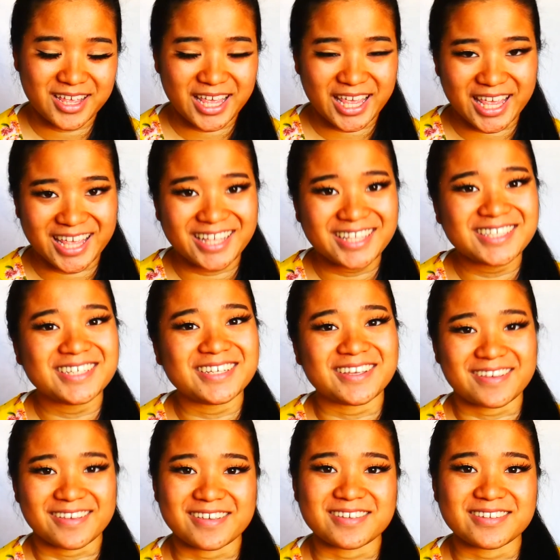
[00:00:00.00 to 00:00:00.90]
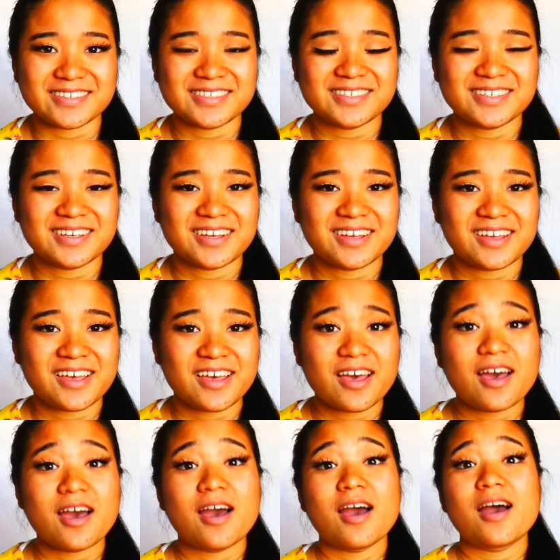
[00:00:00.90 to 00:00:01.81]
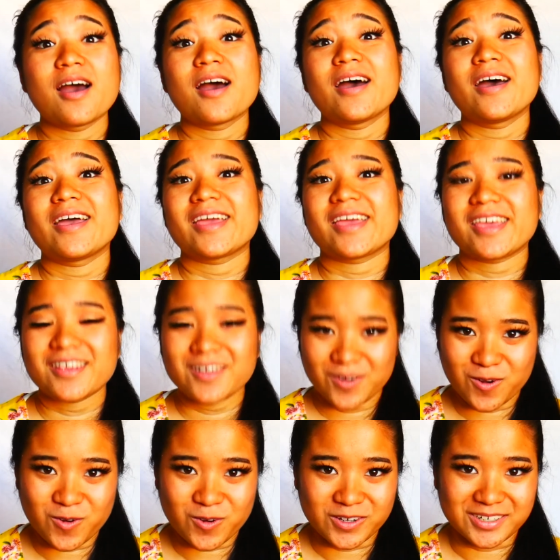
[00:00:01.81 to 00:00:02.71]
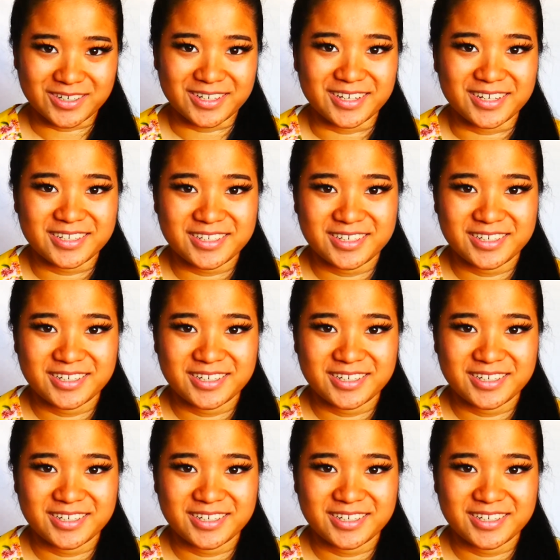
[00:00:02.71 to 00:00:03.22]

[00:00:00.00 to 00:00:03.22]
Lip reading: It is a corn nut.